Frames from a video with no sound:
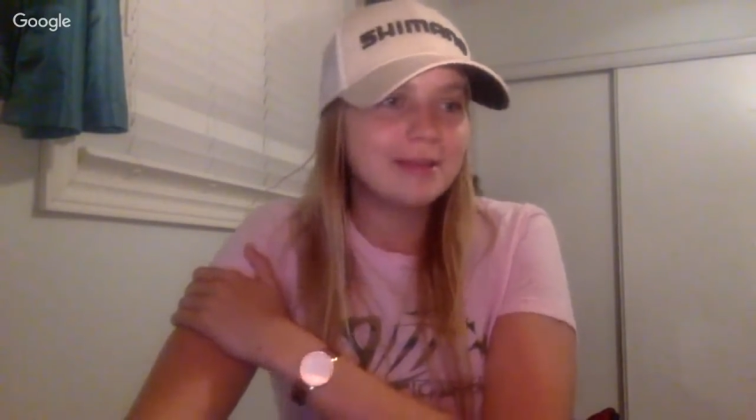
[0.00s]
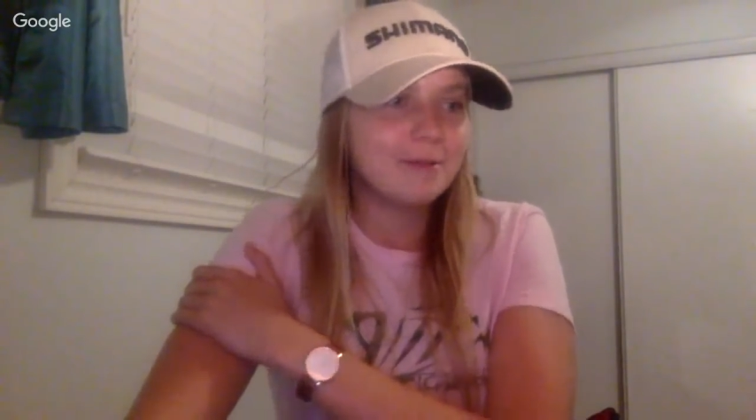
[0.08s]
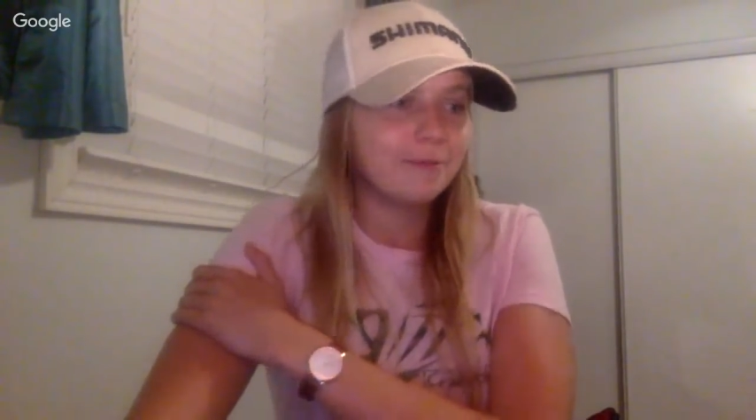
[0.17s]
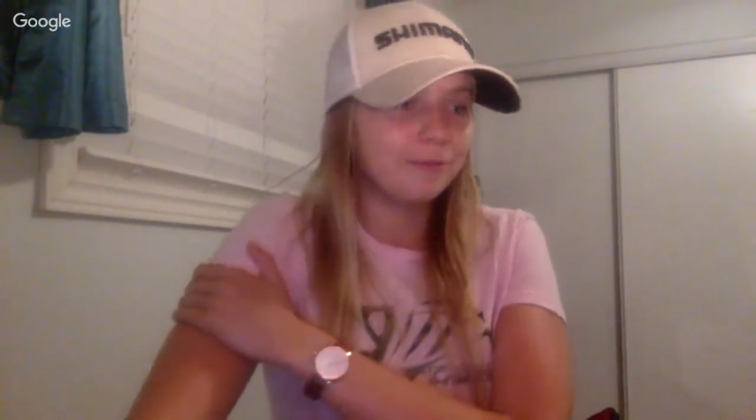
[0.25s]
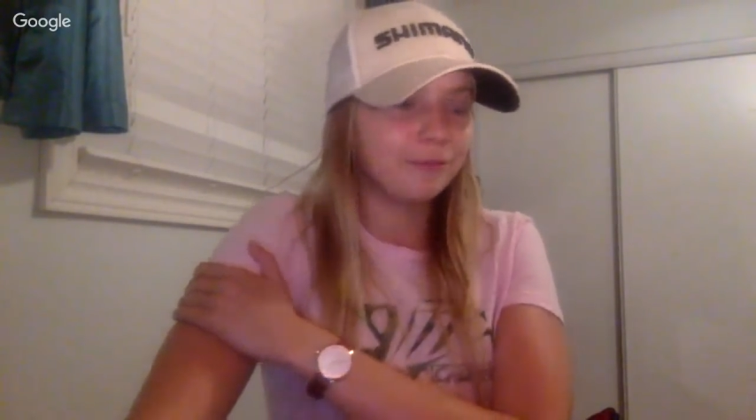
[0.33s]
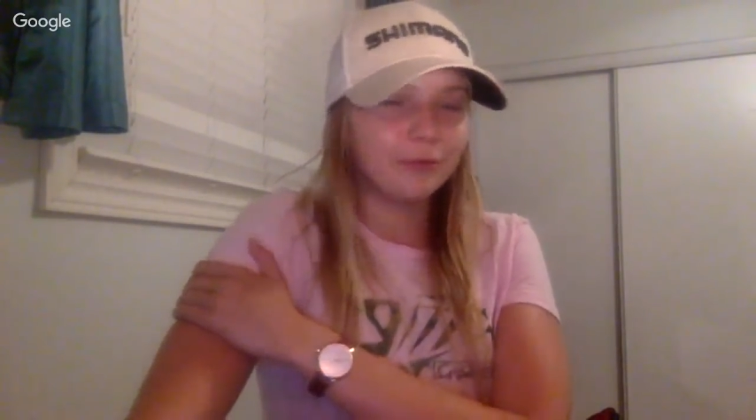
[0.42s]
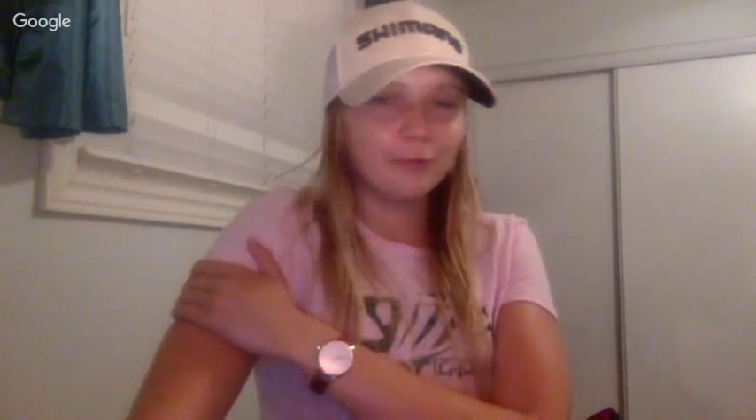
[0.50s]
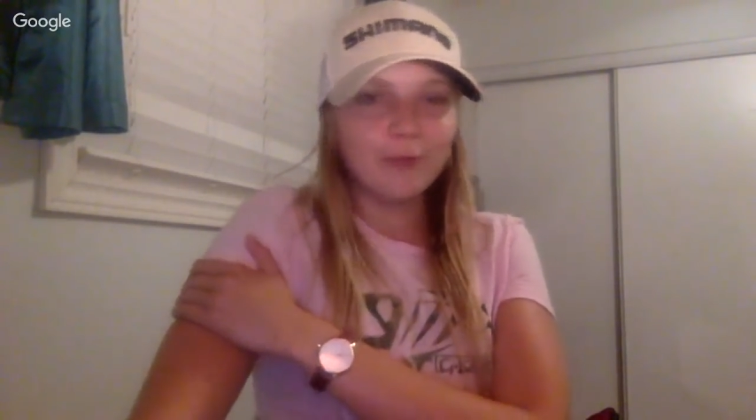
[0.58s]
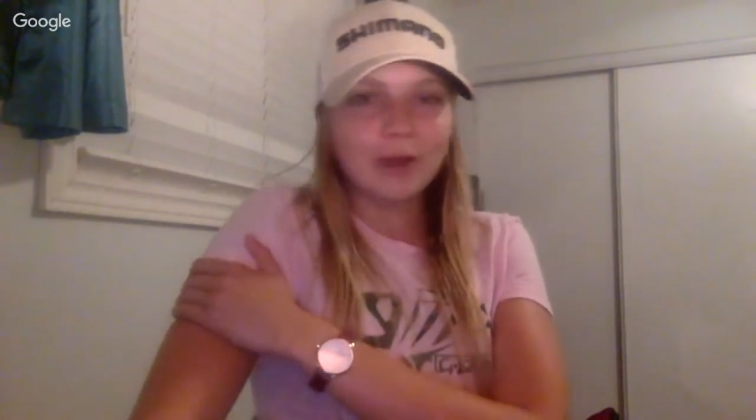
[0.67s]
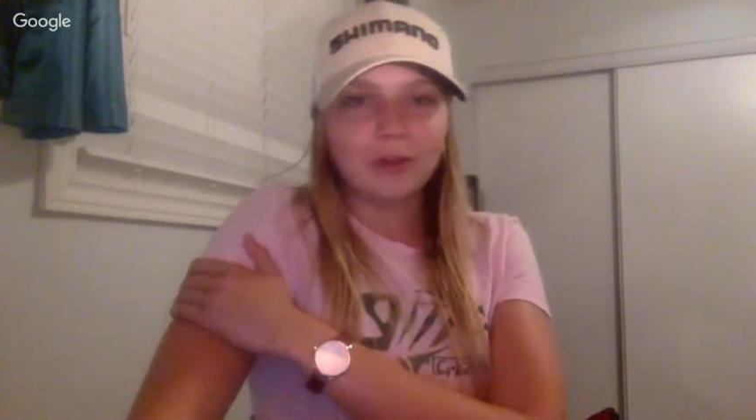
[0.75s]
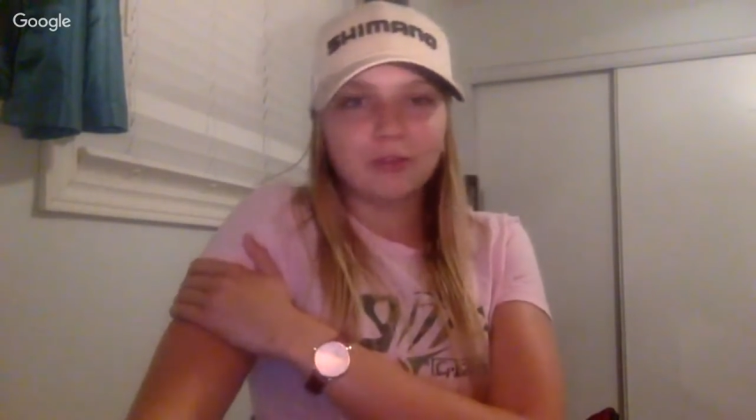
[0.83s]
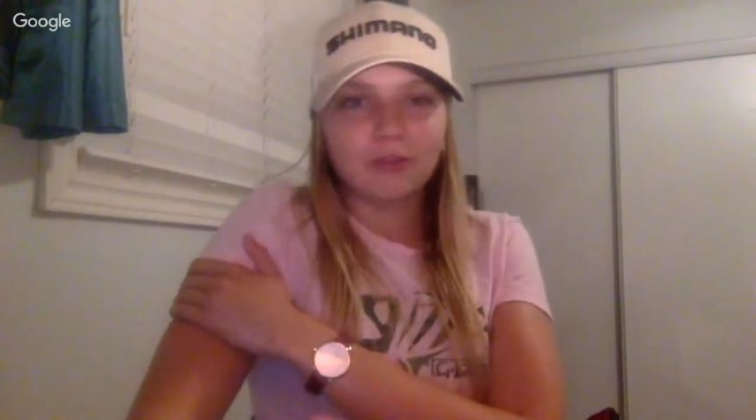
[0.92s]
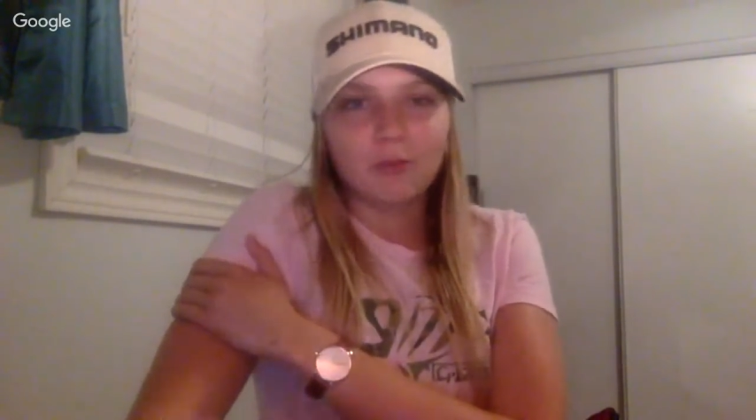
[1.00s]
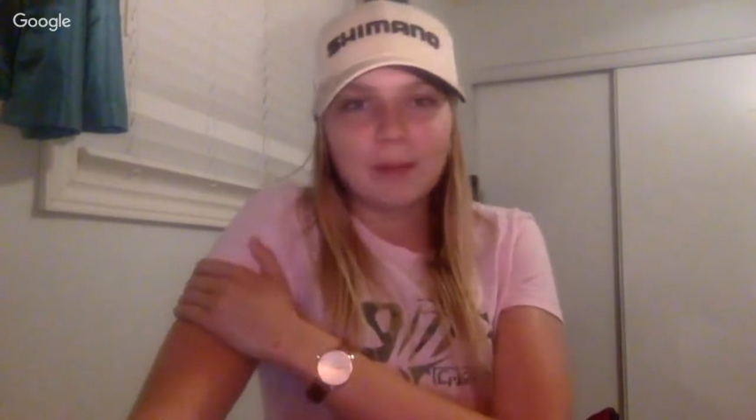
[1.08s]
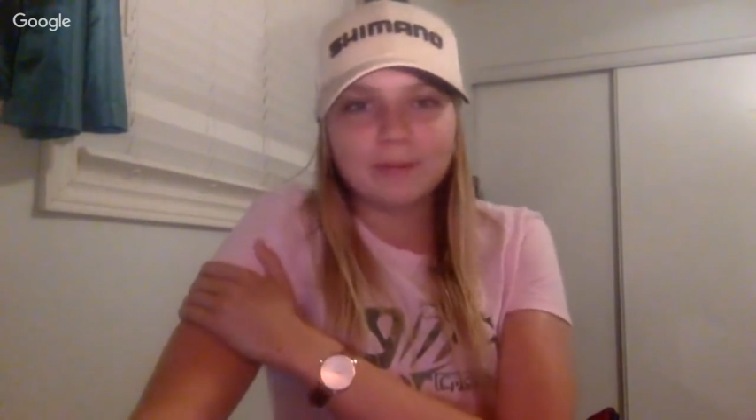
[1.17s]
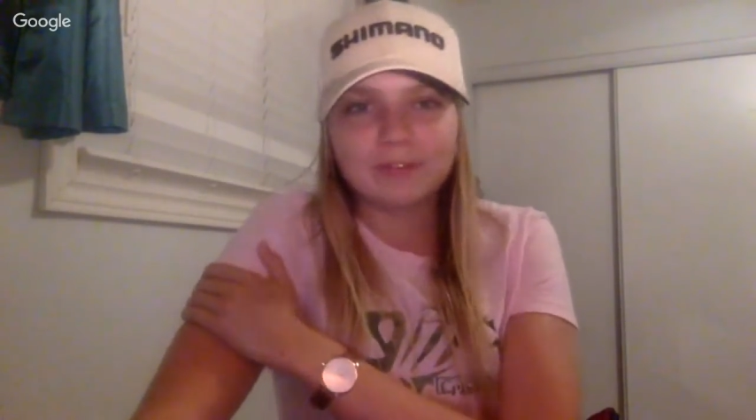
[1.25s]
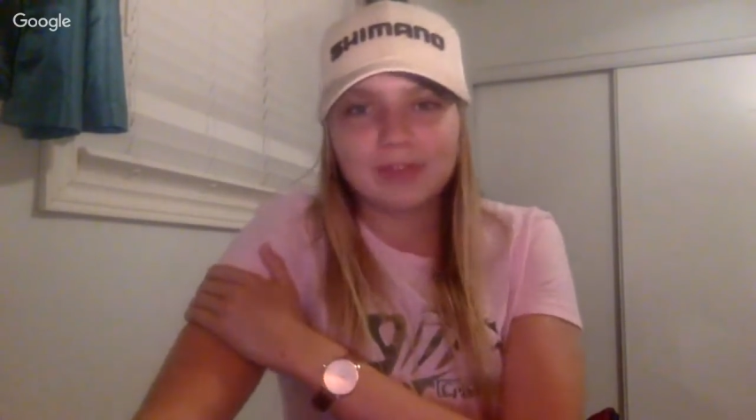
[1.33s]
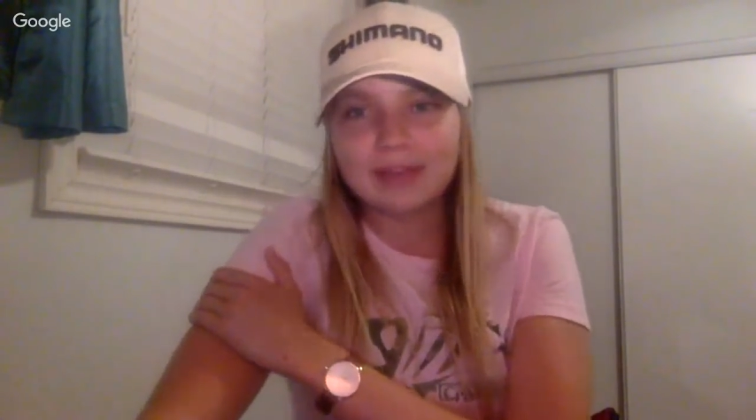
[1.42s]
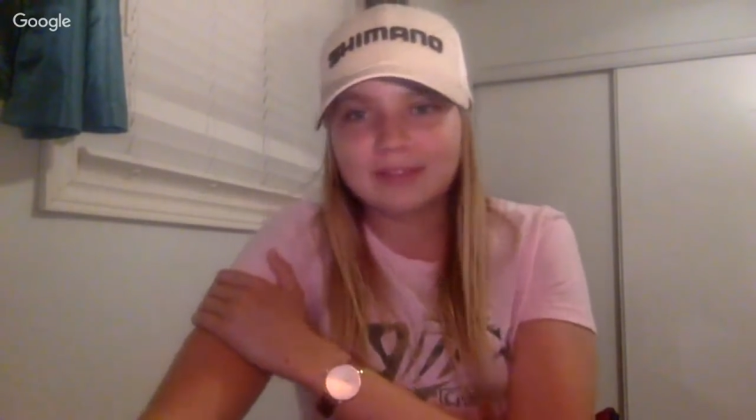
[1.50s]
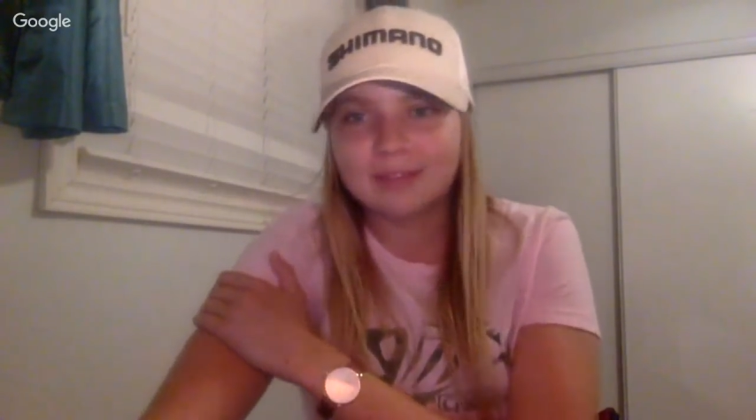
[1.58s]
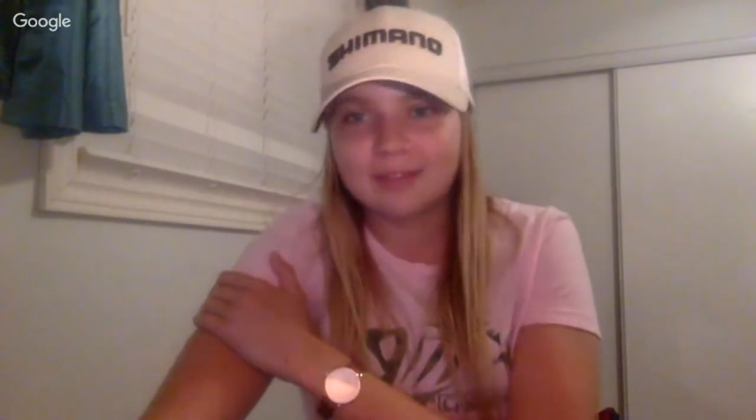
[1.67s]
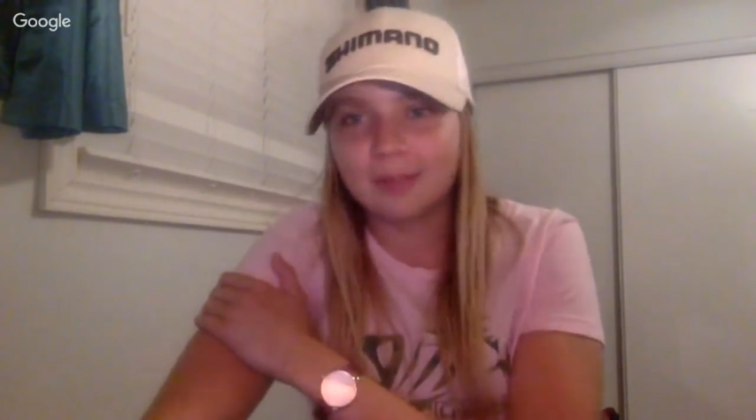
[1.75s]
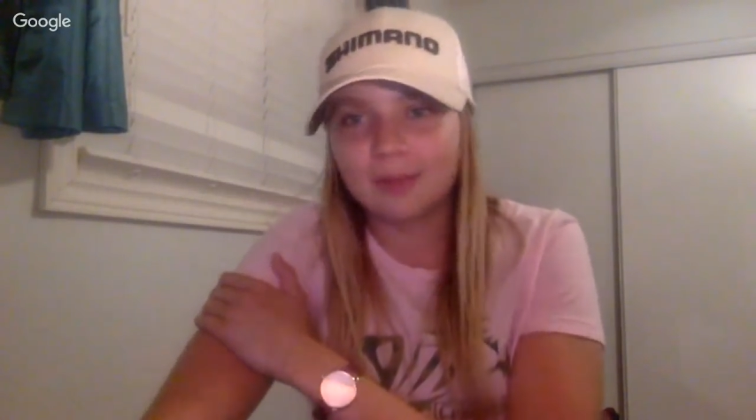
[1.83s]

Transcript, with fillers: f- went onto the websites